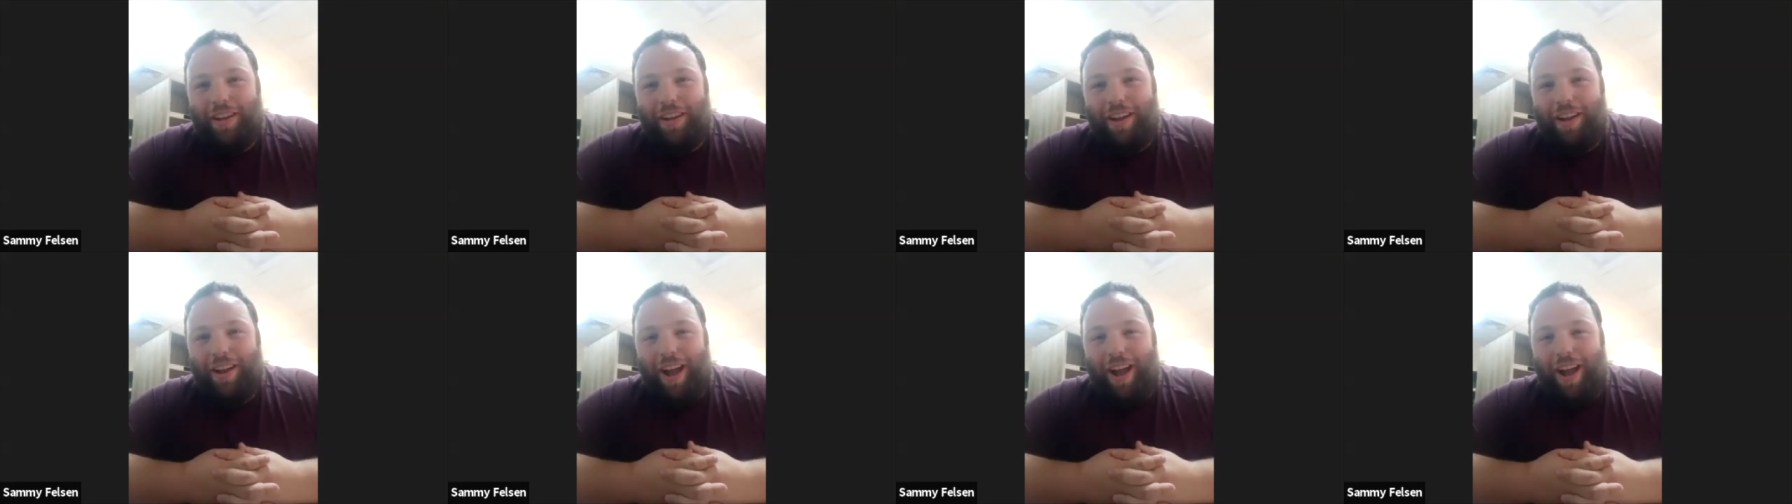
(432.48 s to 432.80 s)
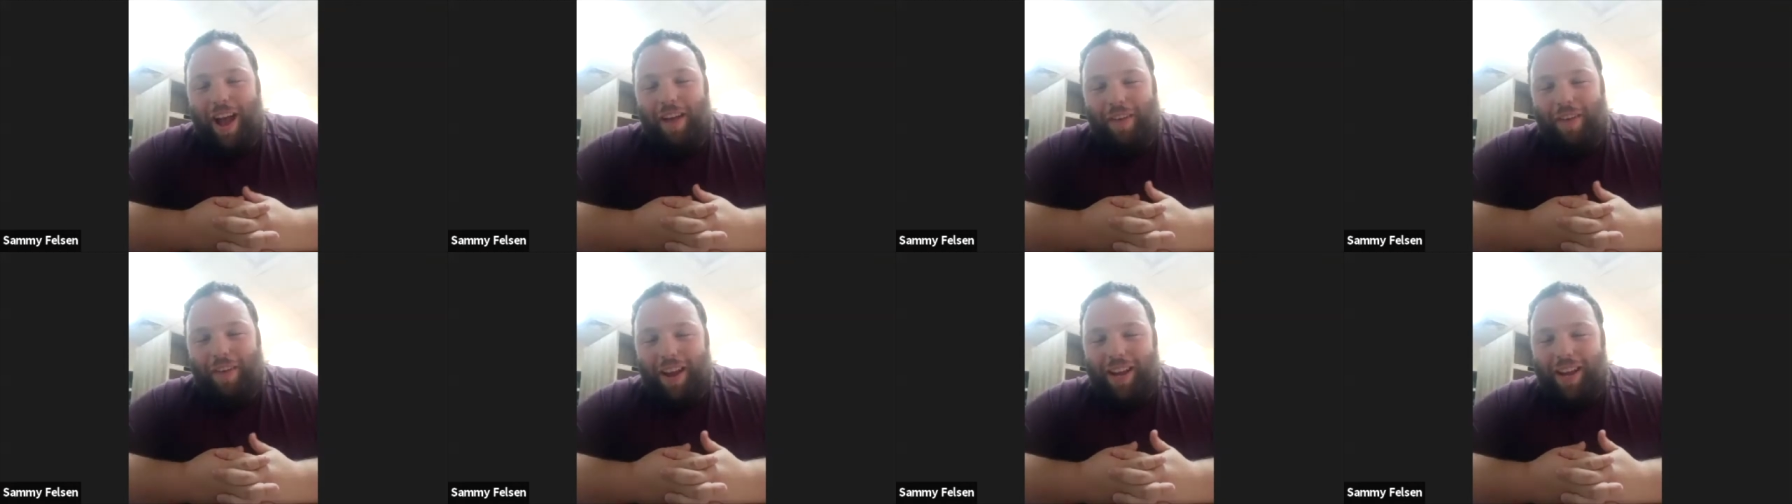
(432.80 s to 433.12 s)

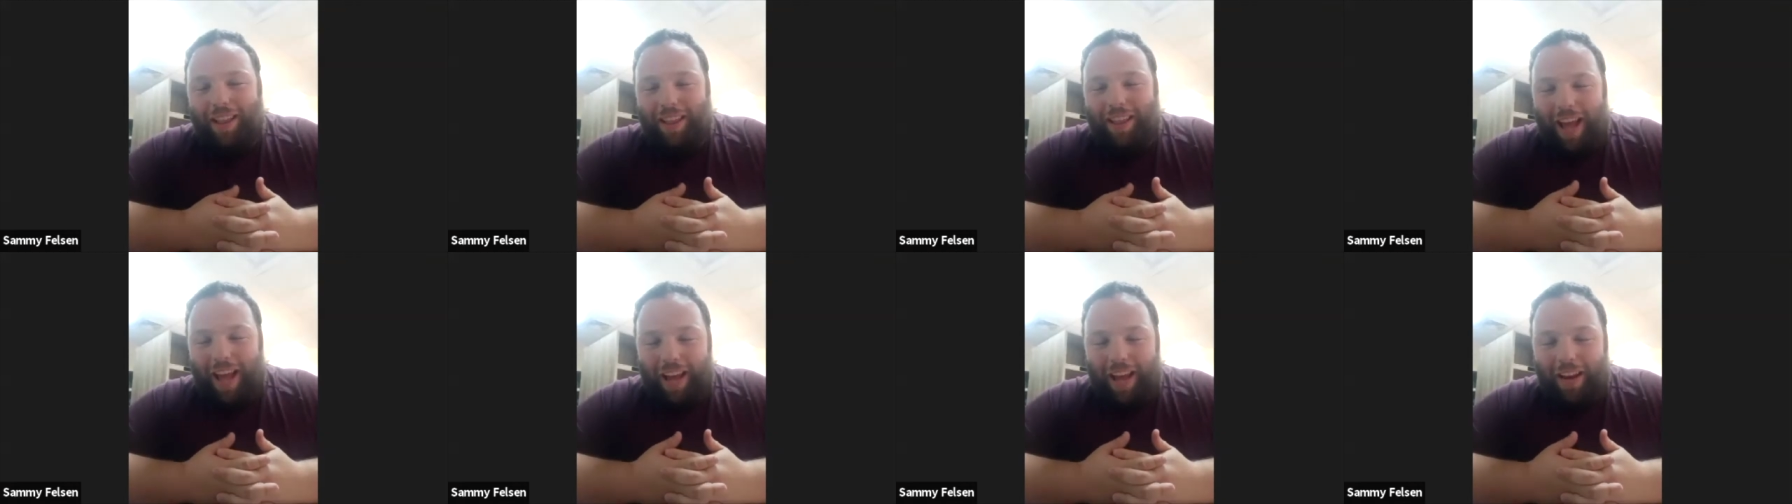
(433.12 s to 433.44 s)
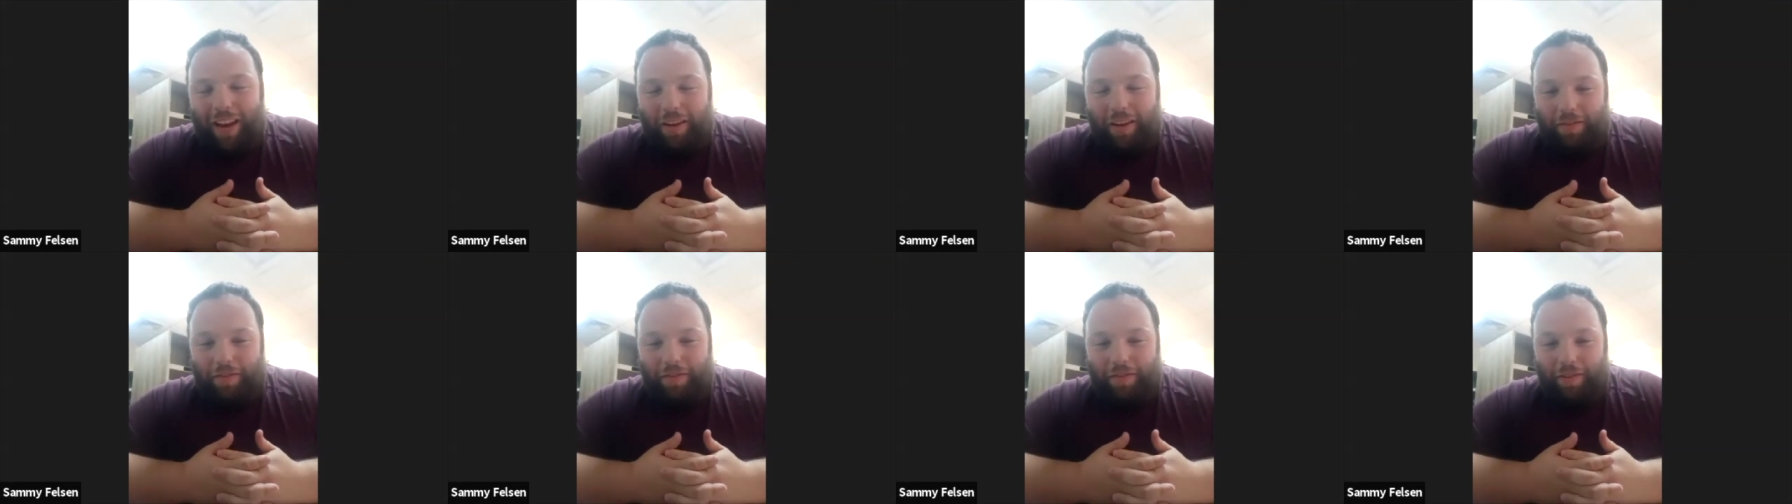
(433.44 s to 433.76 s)
I've had a lot
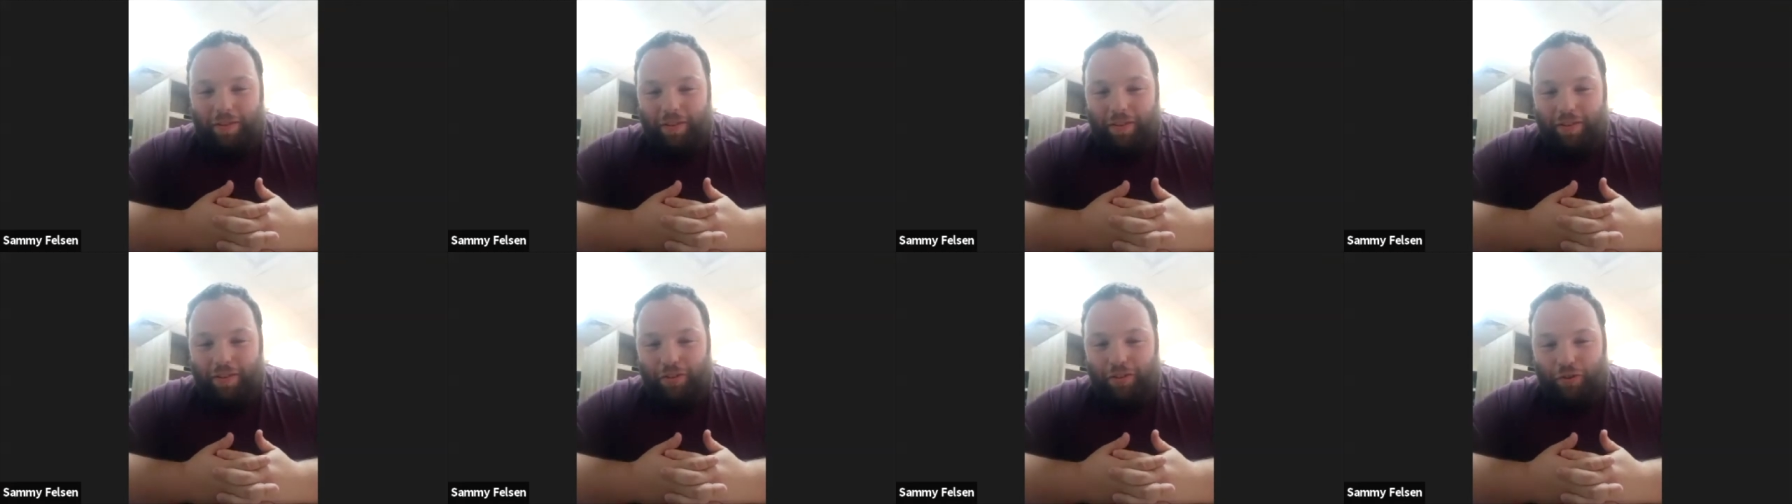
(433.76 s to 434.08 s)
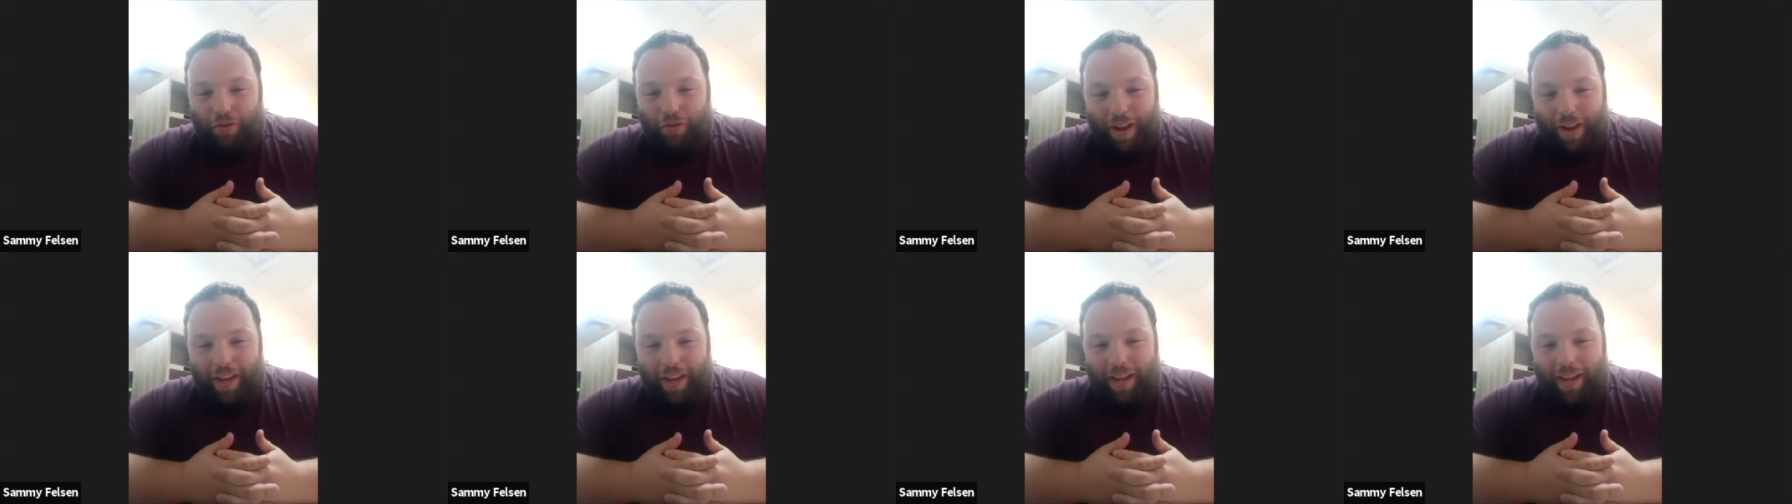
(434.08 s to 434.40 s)
of
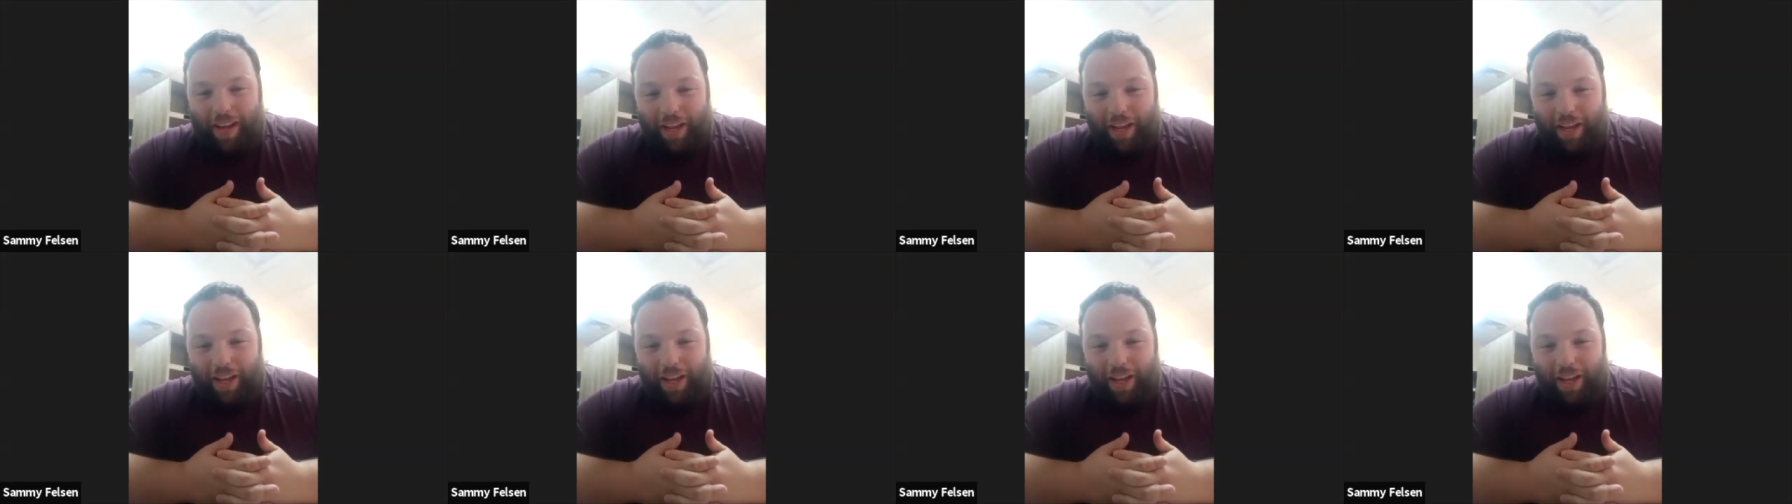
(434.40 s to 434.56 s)
Judaic